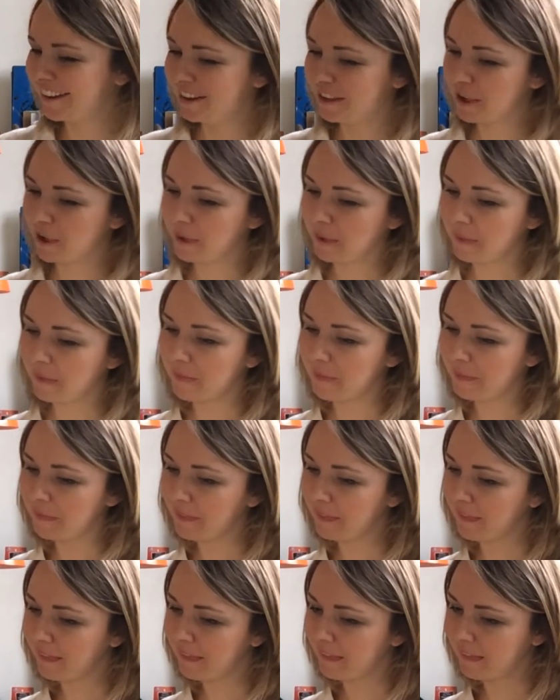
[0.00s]

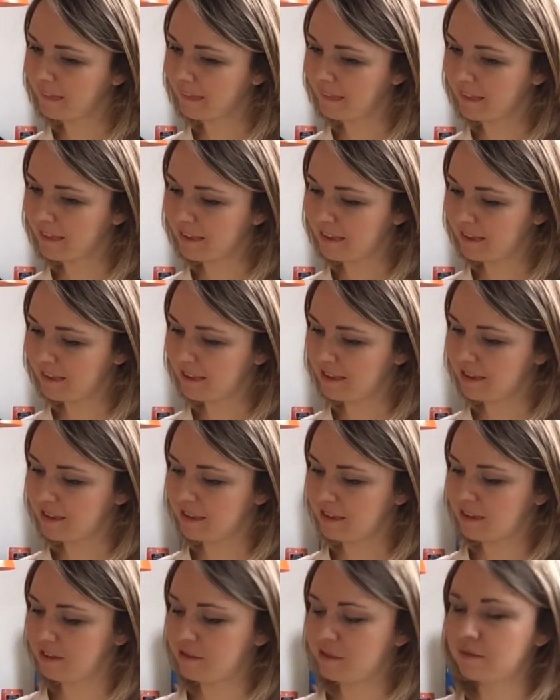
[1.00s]

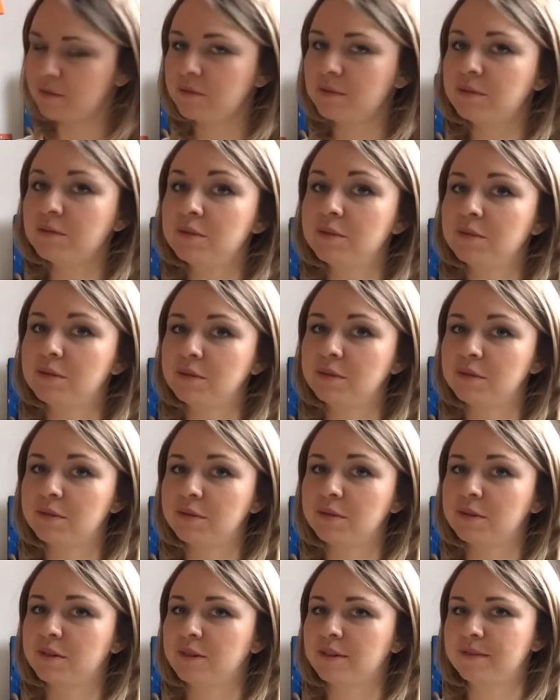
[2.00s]

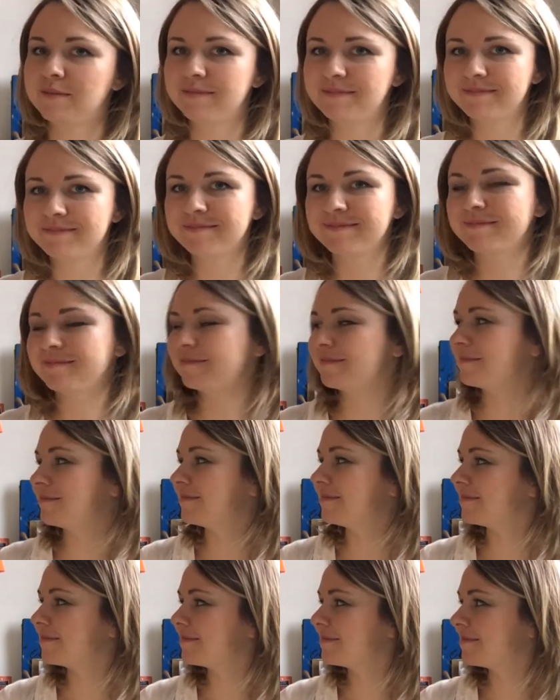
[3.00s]

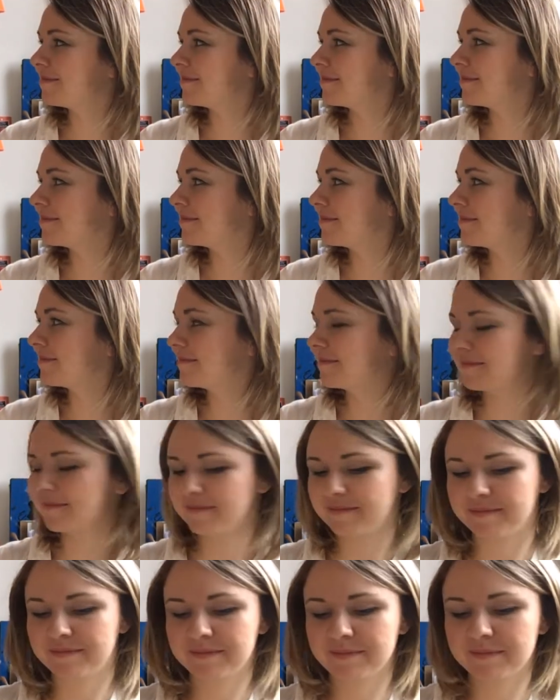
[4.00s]

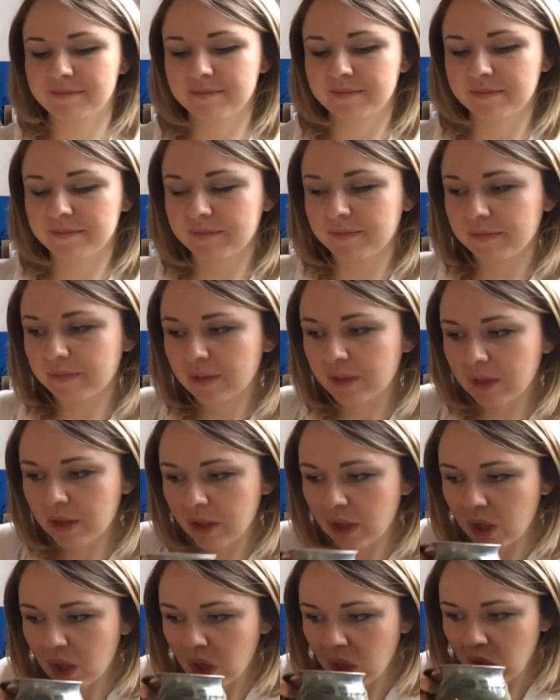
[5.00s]

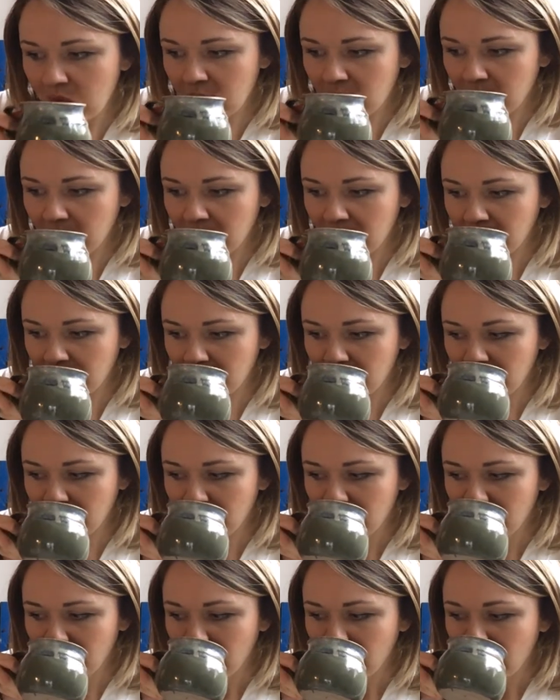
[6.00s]

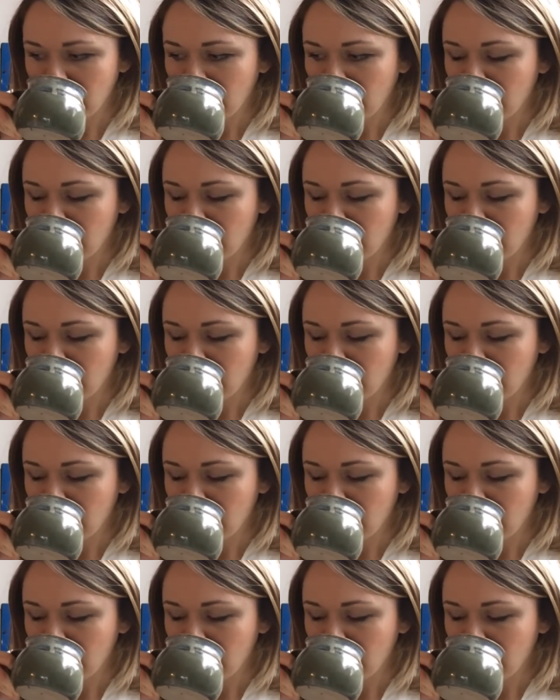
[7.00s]
No words are spoken by the person on screen.